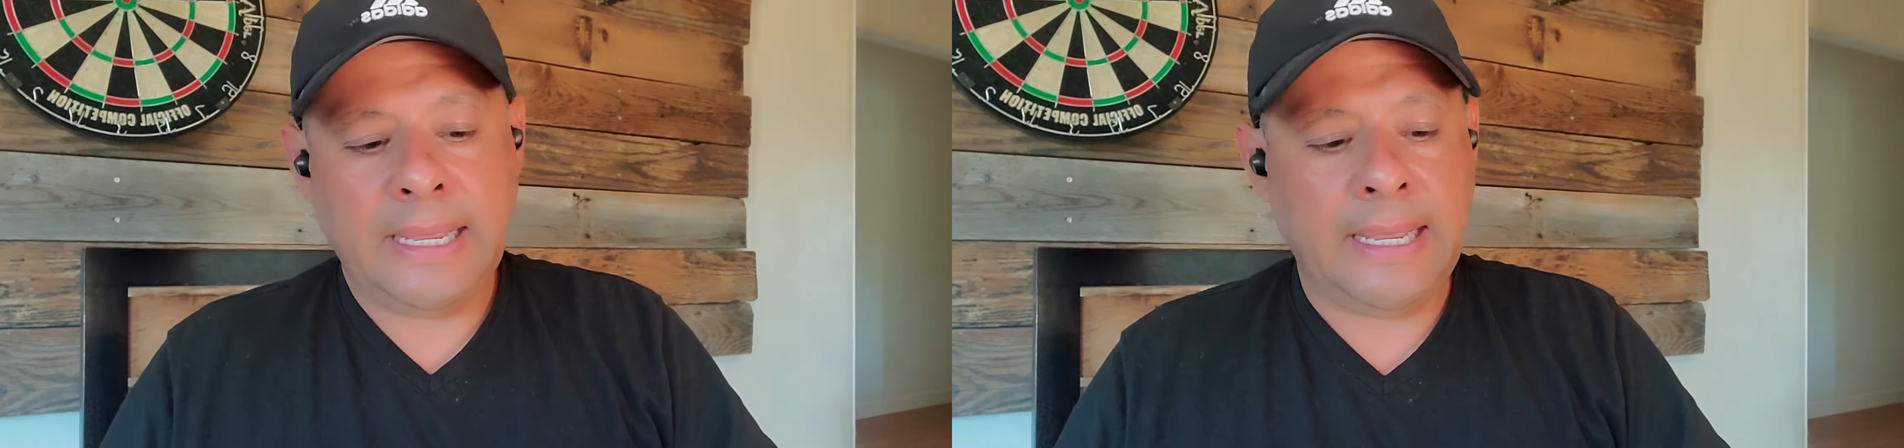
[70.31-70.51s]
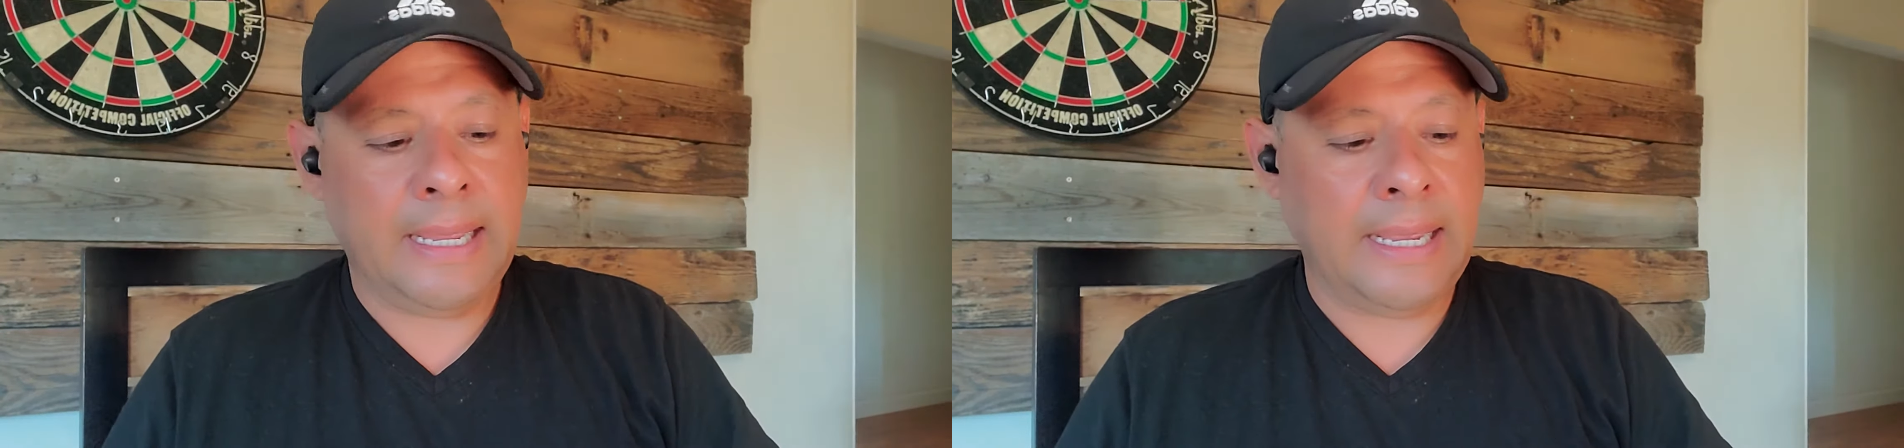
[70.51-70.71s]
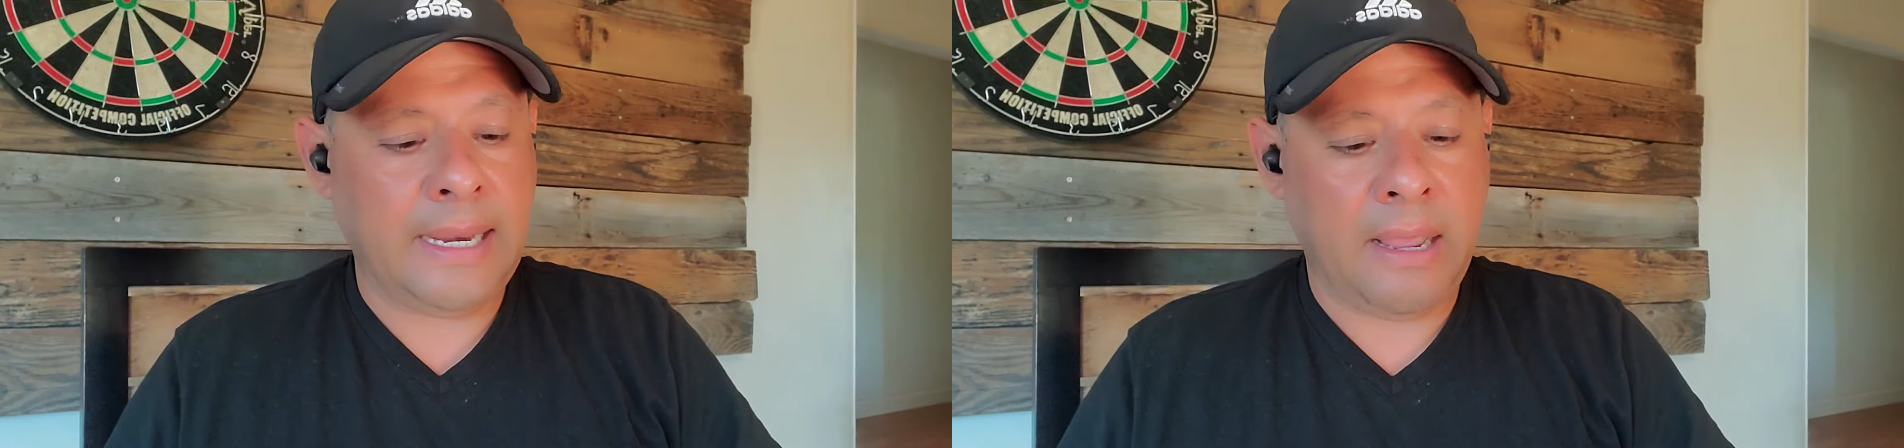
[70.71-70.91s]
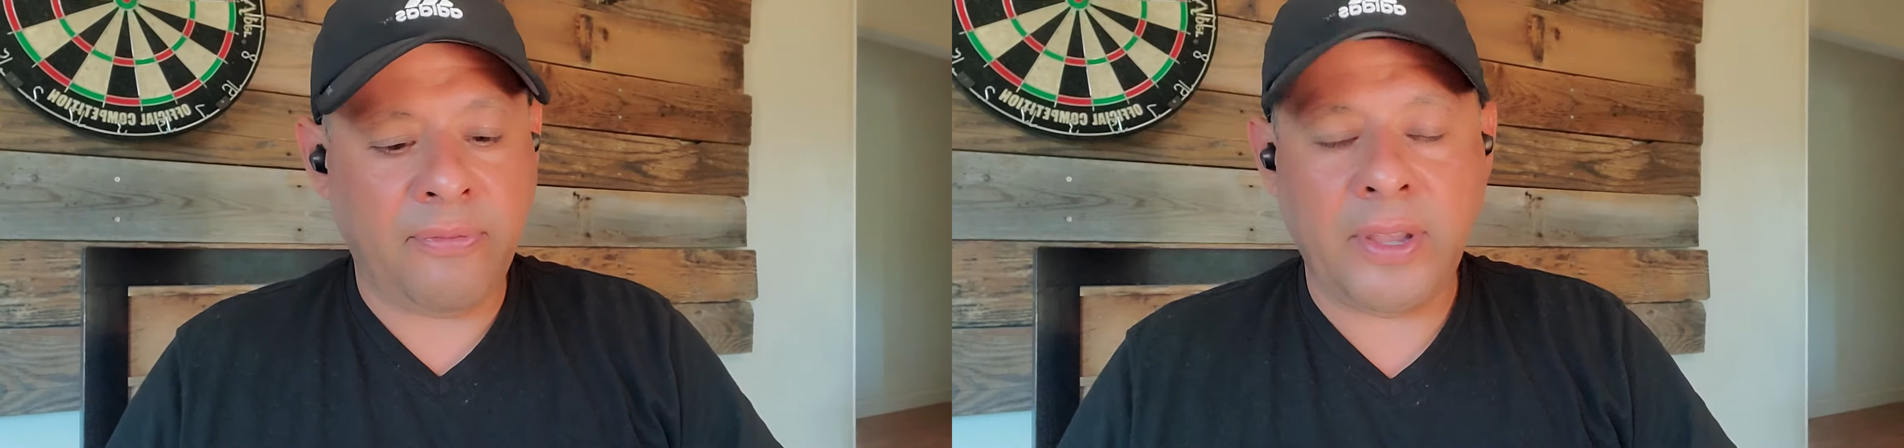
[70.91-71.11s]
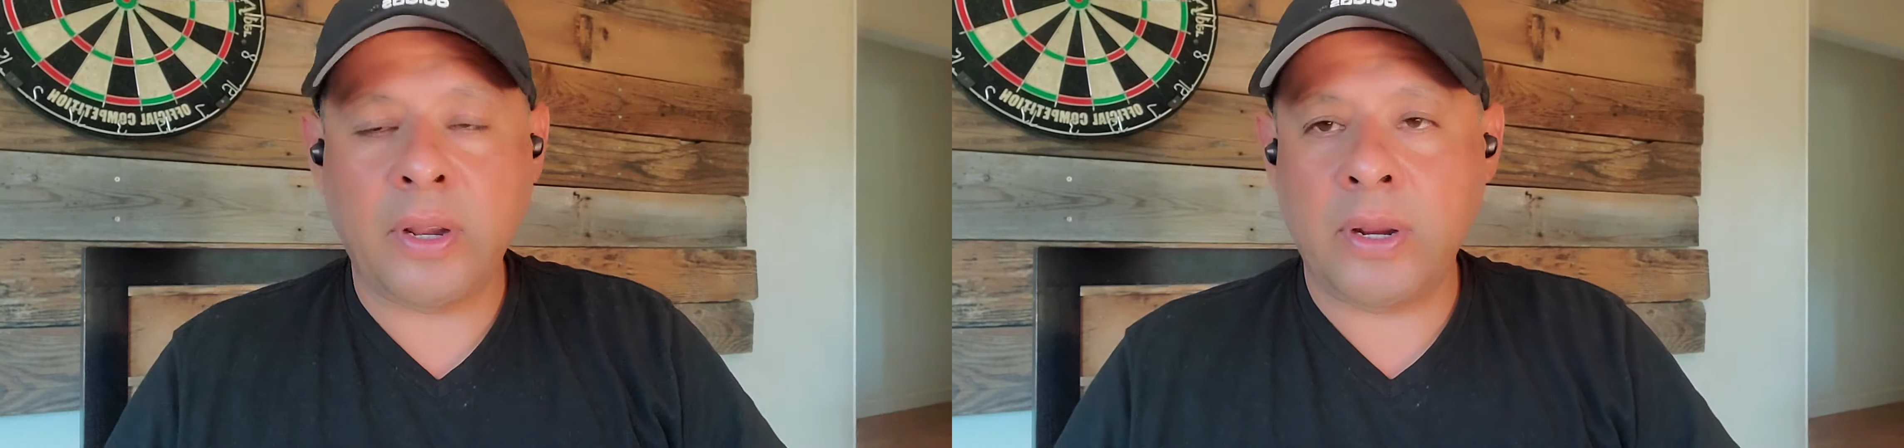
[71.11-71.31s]
And I
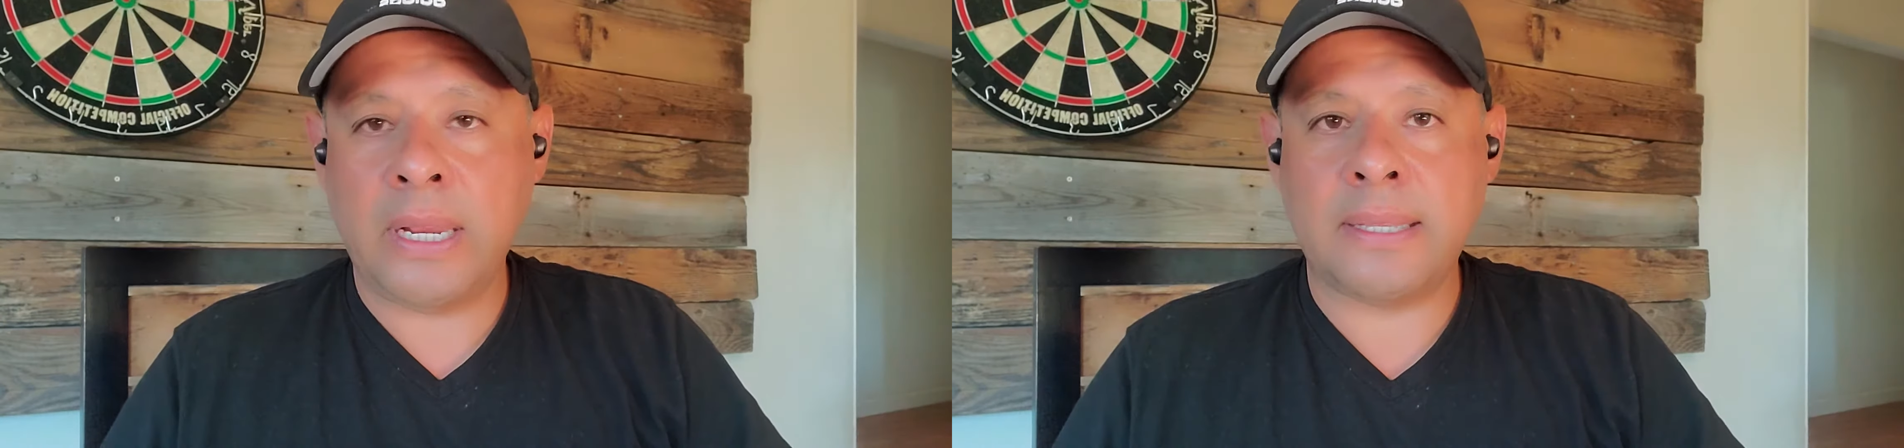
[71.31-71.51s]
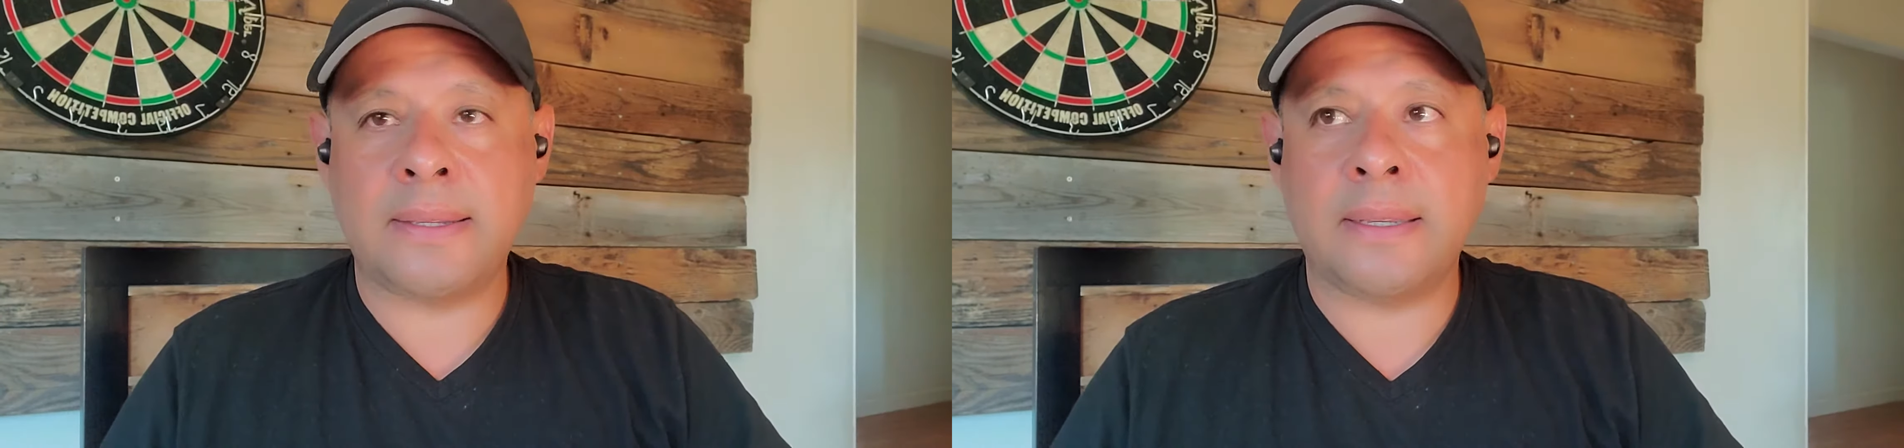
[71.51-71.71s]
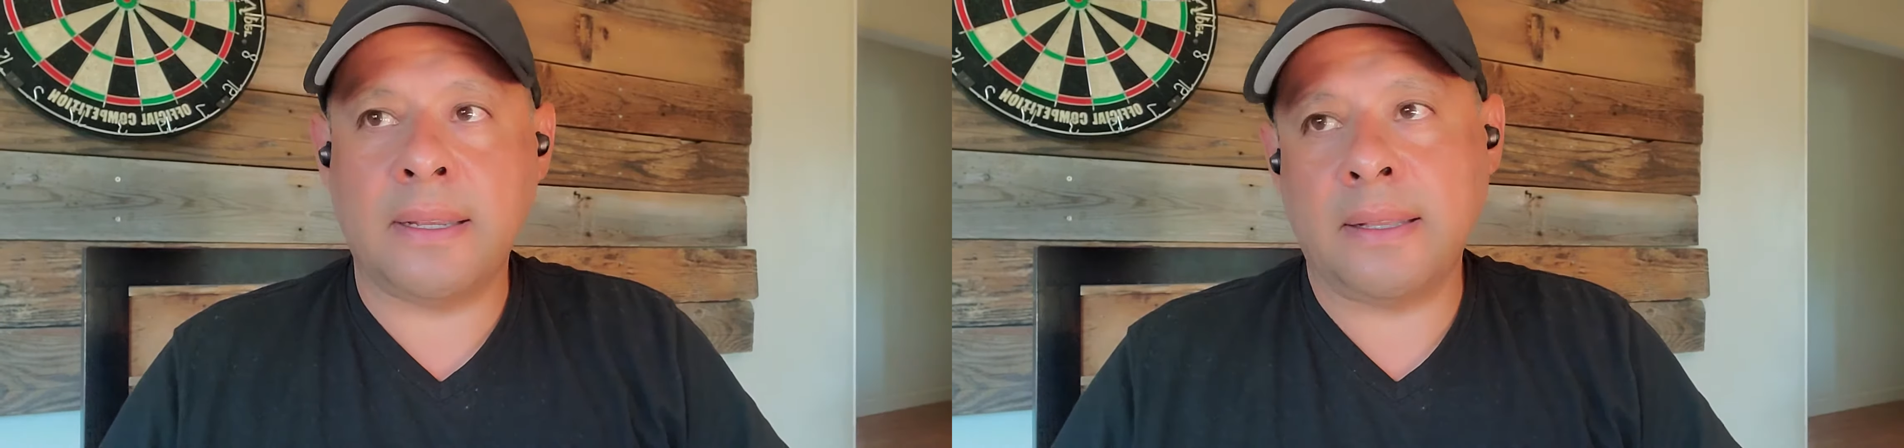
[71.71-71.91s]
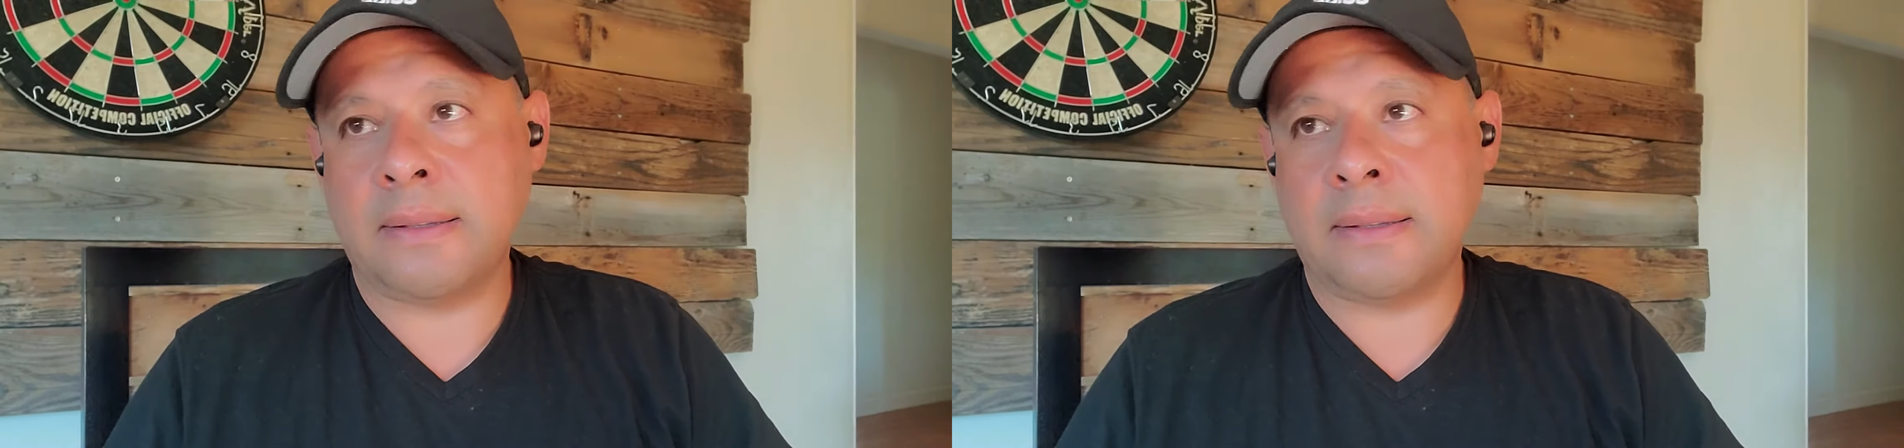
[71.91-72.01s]
figure it's